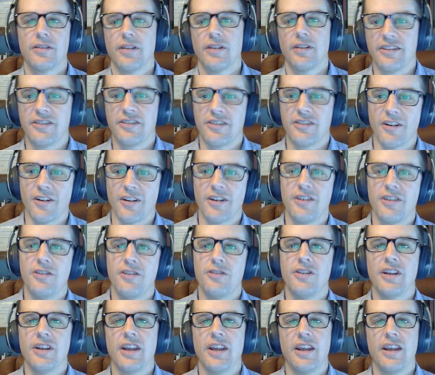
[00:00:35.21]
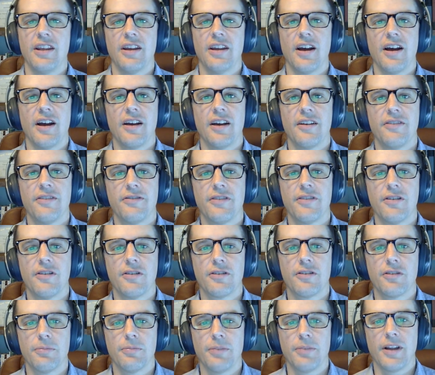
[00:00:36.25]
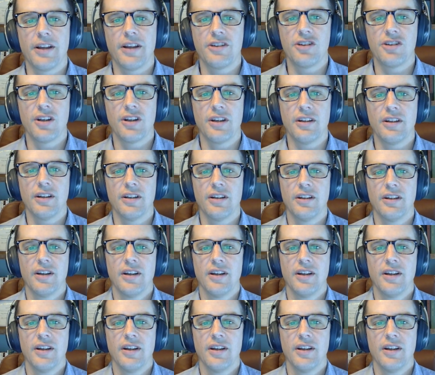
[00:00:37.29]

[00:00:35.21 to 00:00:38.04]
get started using AI for your supply chain.